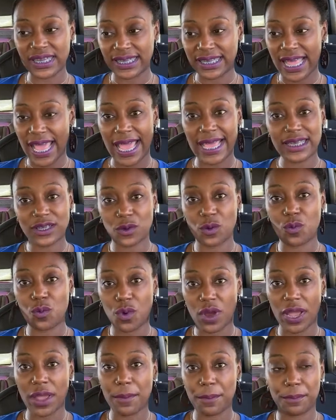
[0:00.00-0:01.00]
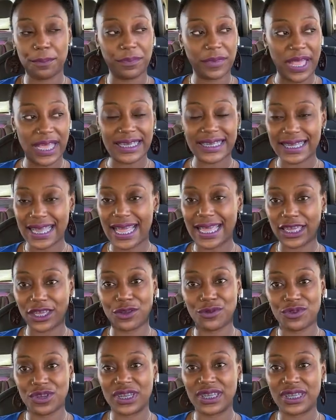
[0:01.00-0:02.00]
that's like, you
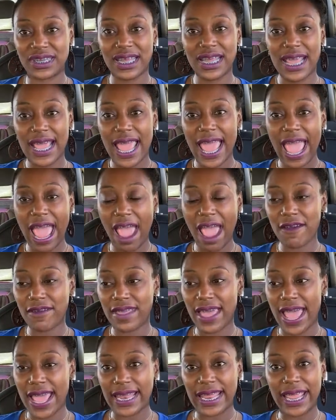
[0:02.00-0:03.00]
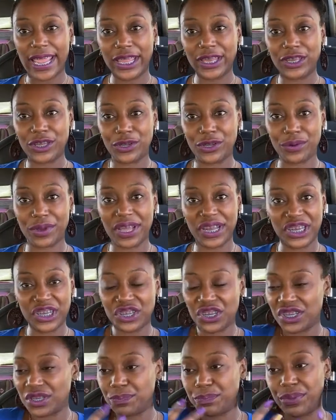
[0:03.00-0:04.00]
just have that in you and it's
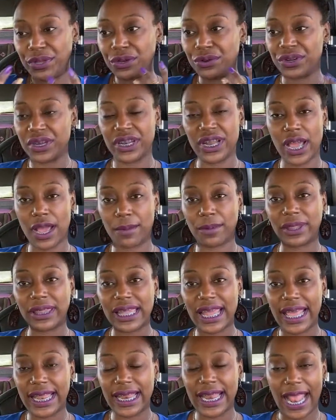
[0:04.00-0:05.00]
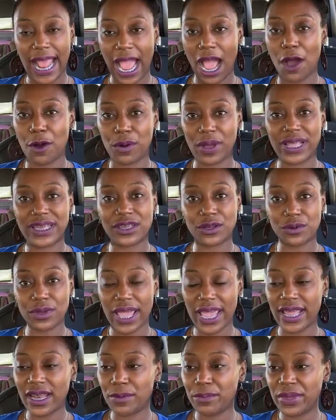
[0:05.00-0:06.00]
just building up. Let it out. It's
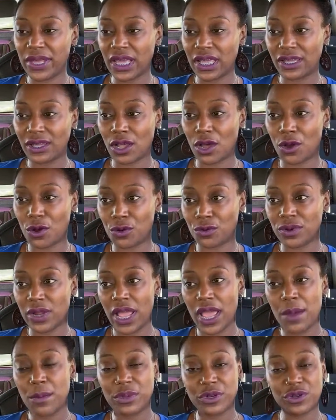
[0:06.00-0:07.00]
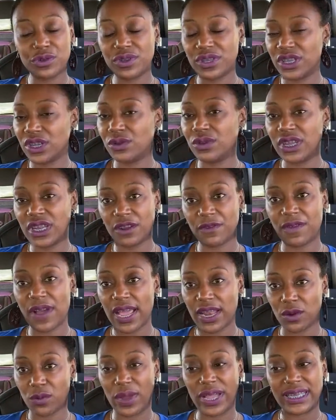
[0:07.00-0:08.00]
okay to be alone, but you still need to find
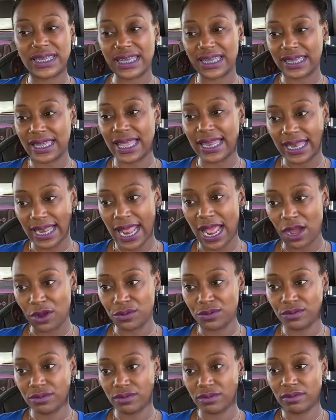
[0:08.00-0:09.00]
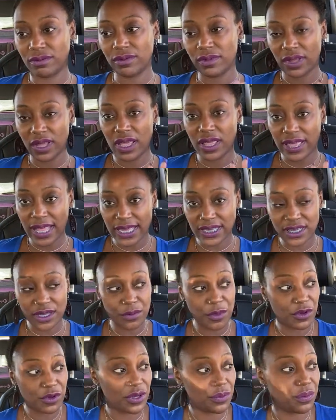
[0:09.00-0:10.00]
a way to let it out. That's the
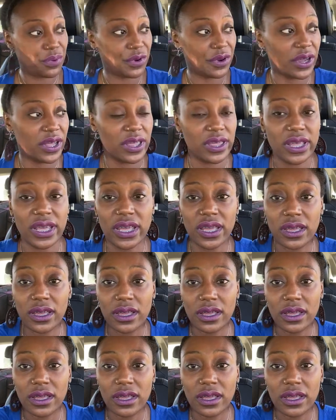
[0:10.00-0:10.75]
most important thing.